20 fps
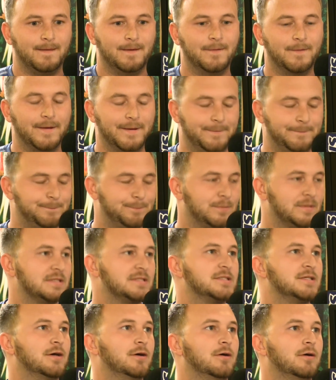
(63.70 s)
Okay,
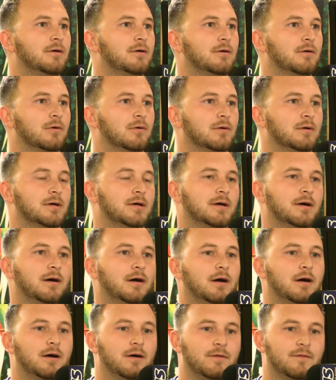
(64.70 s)
so
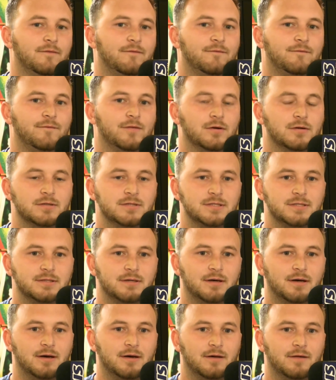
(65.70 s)
first
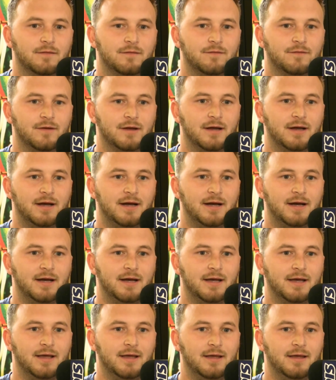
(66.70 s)
off,
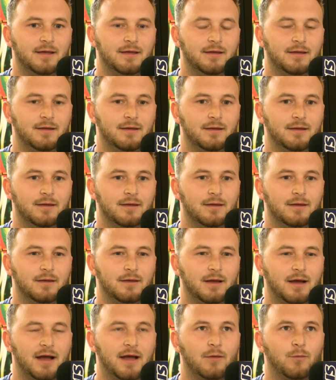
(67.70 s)
I
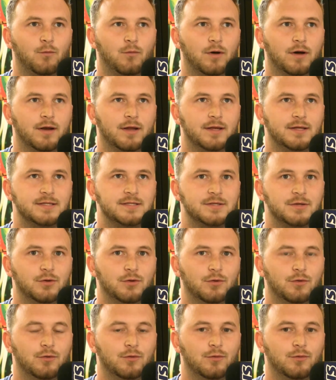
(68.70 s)
wanted
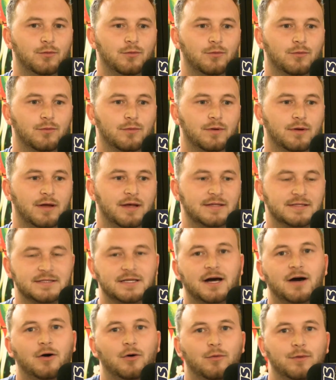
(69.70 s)
to. It's
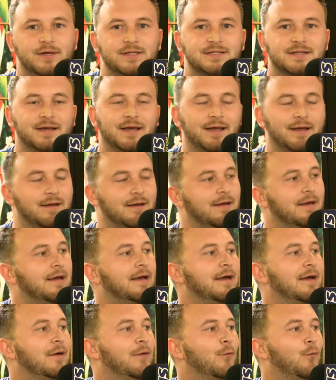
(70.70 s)
not always like
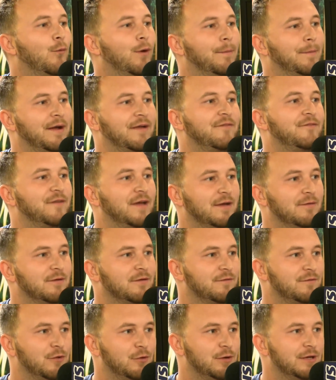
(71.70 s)
what my
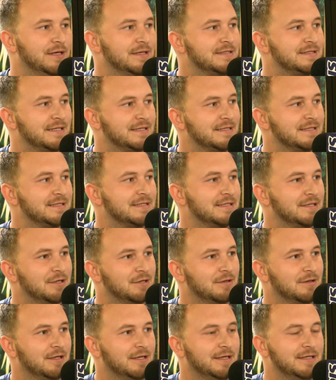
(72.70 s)
favorite food is
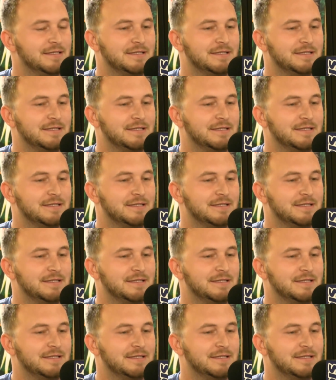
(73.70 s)
necessarily.